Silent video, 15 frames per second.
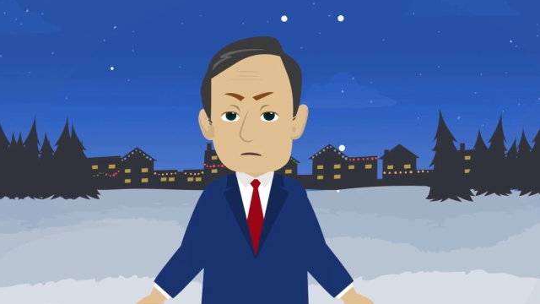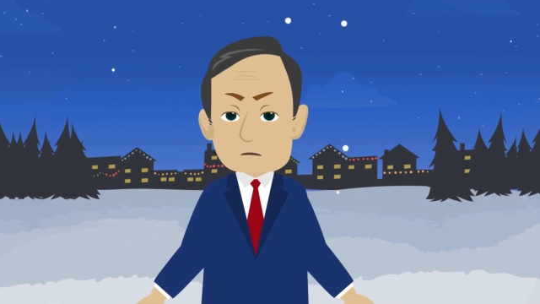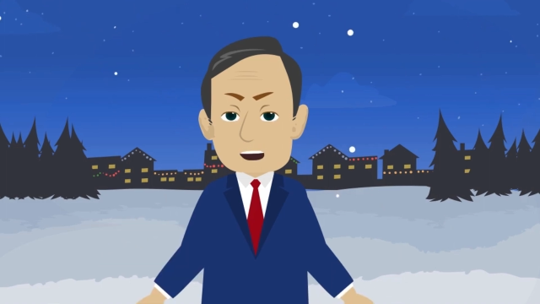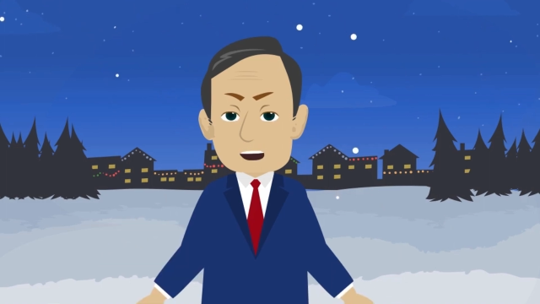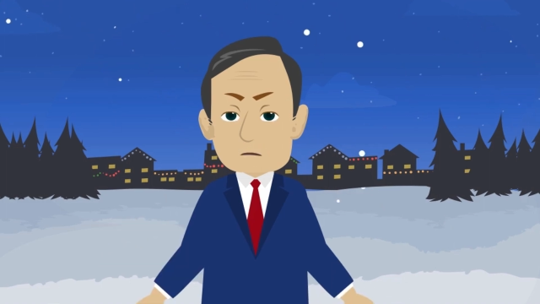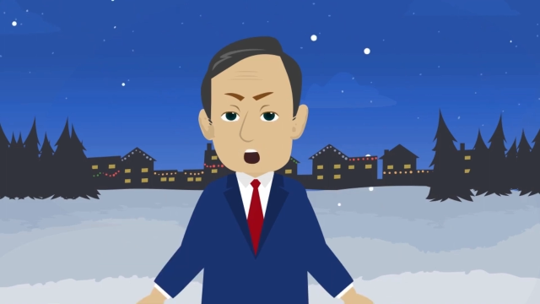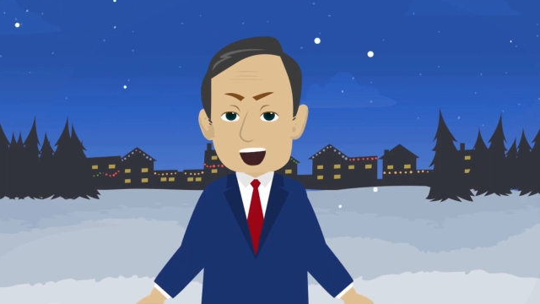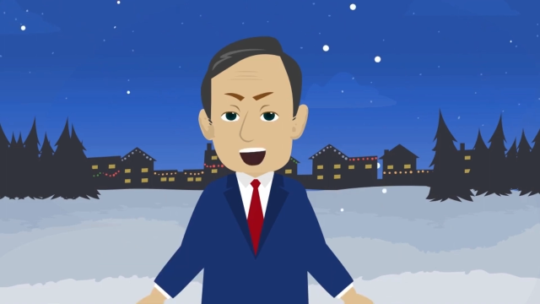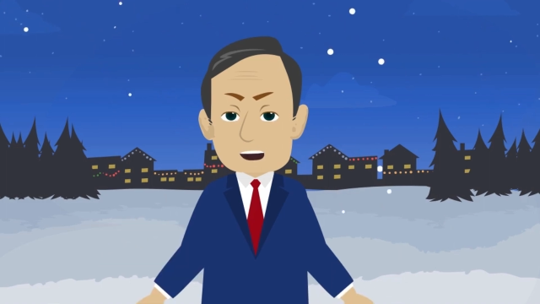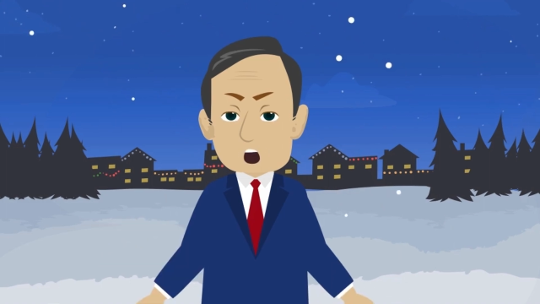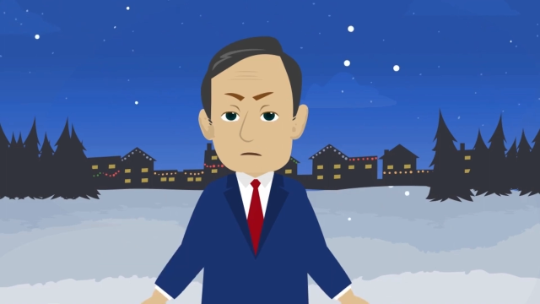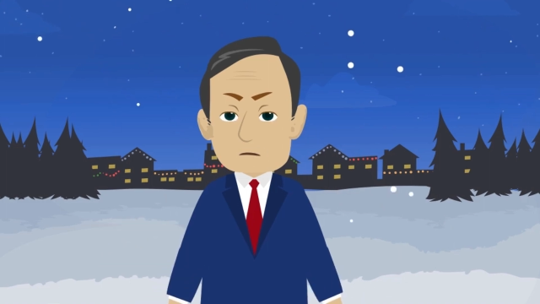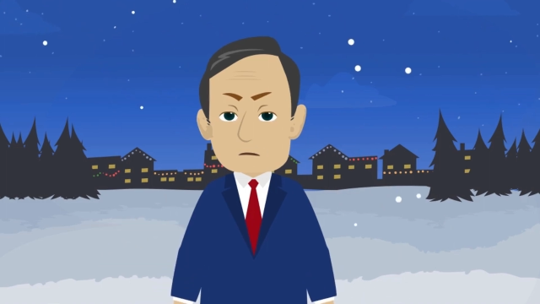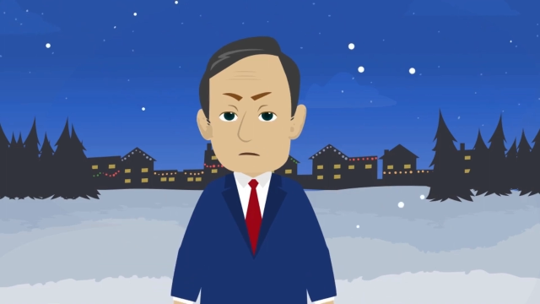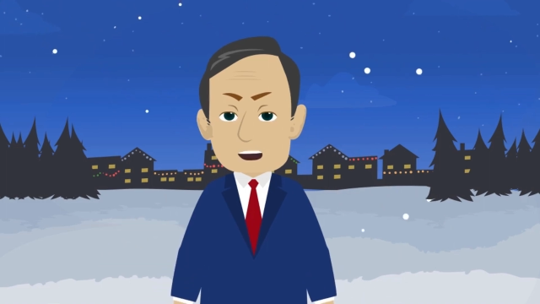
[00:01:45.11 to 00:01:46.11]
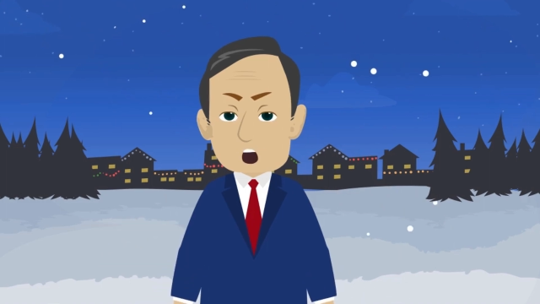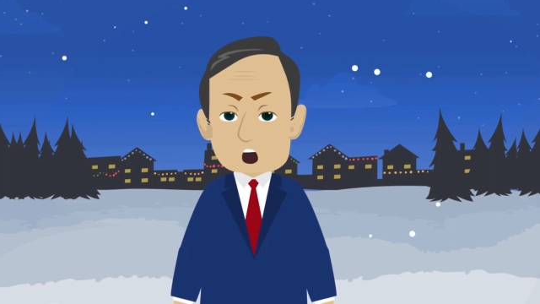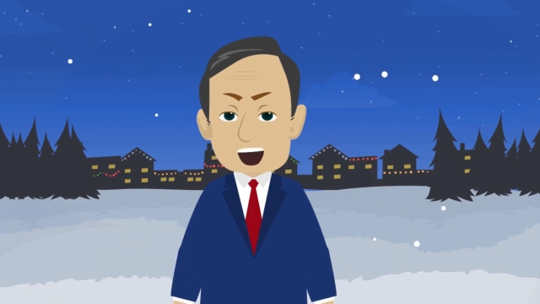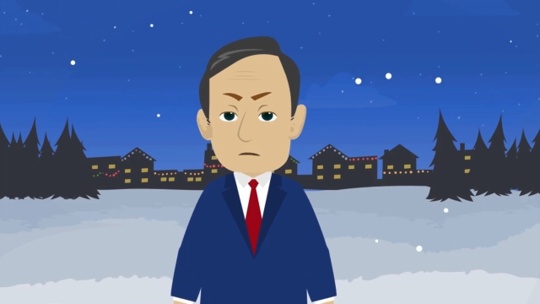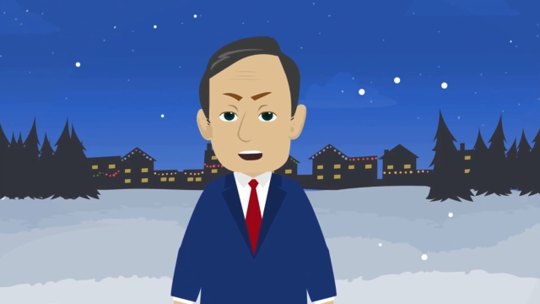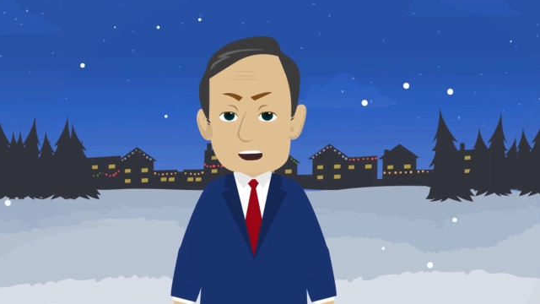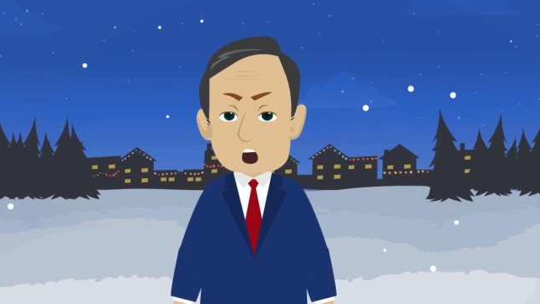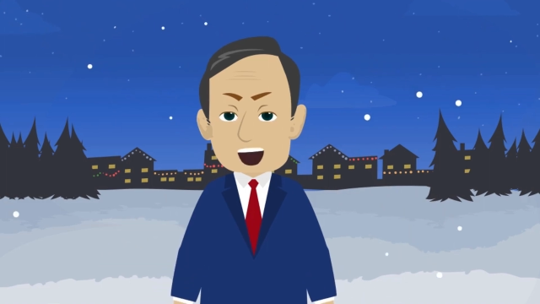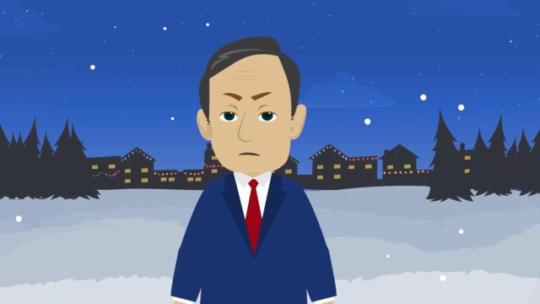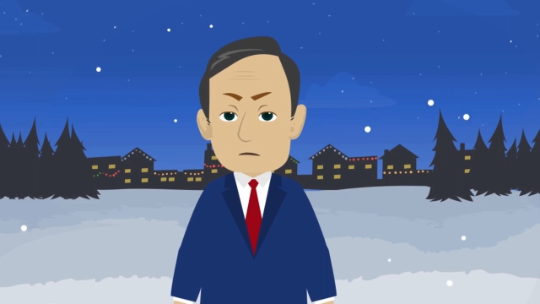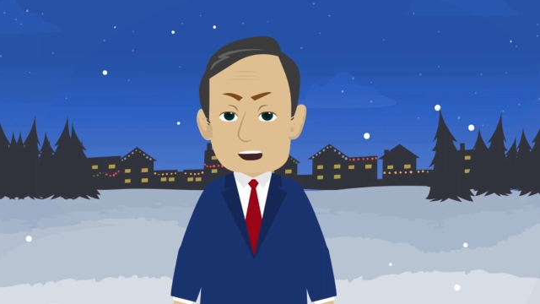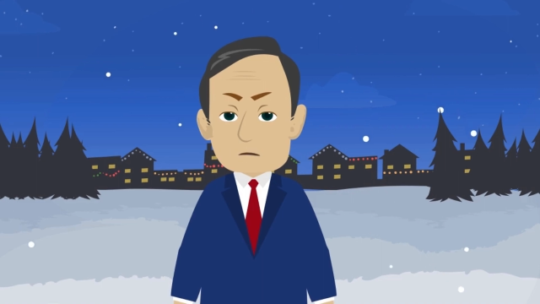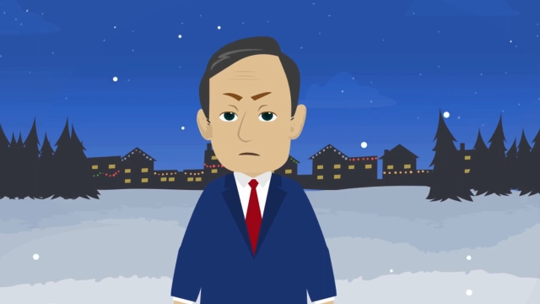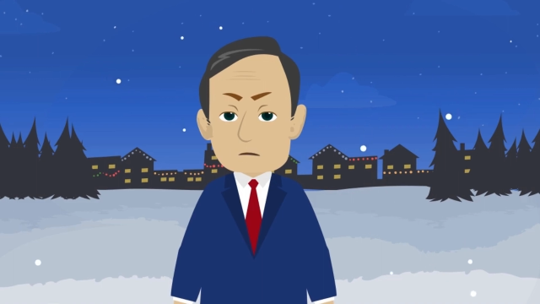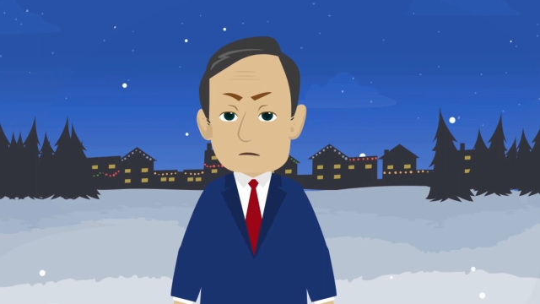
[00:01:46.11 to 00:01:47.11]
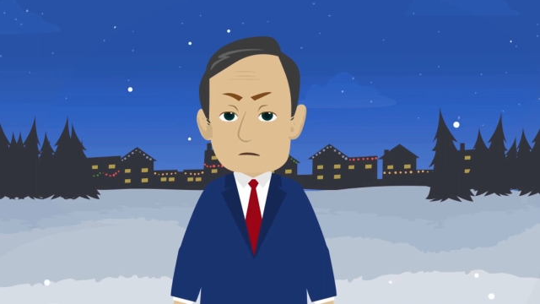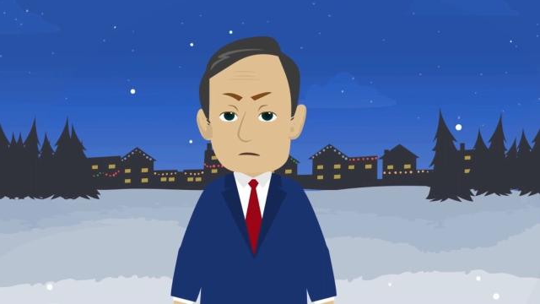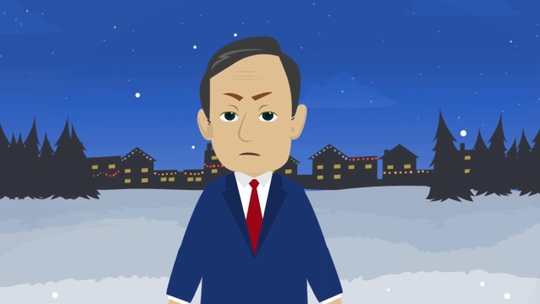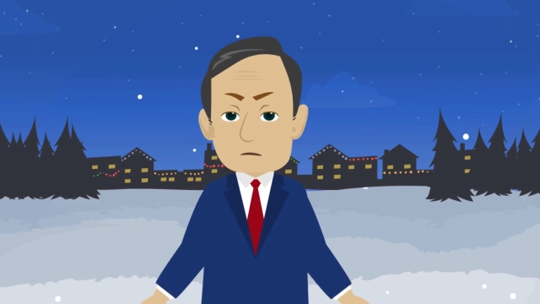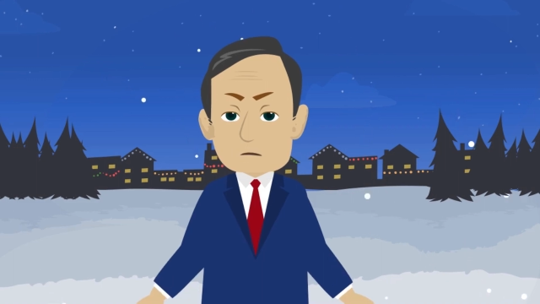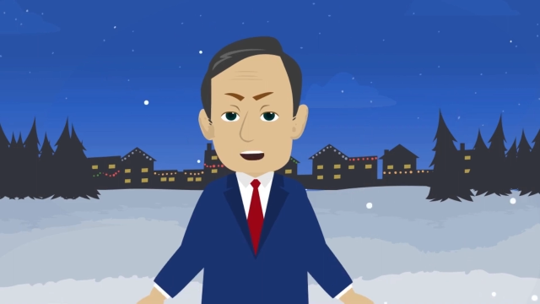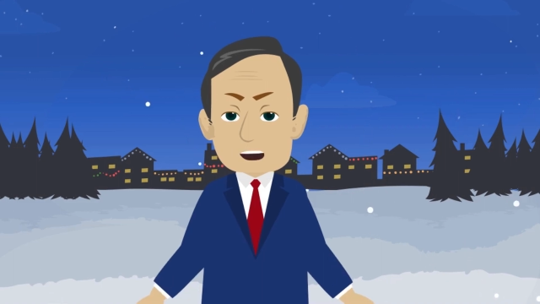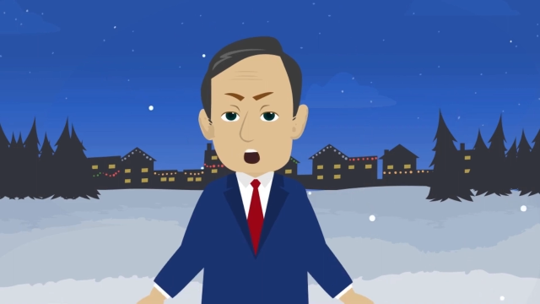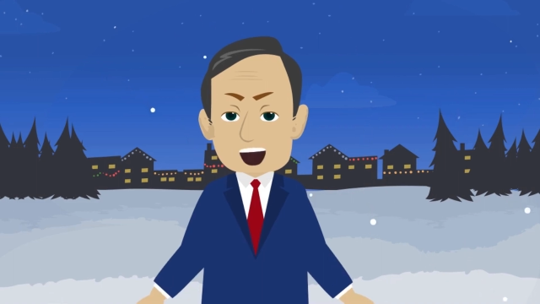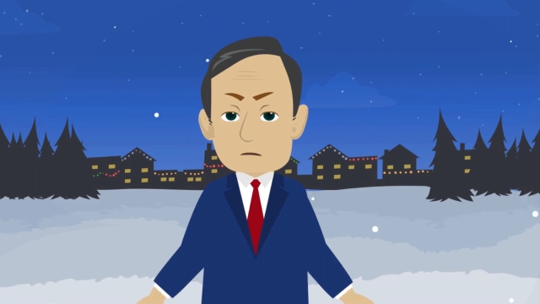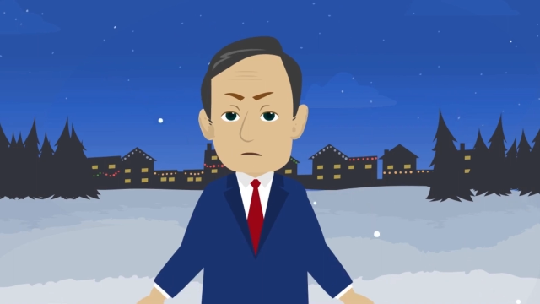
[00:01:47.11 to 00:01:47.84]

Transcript: stockpile for a foreign adversary?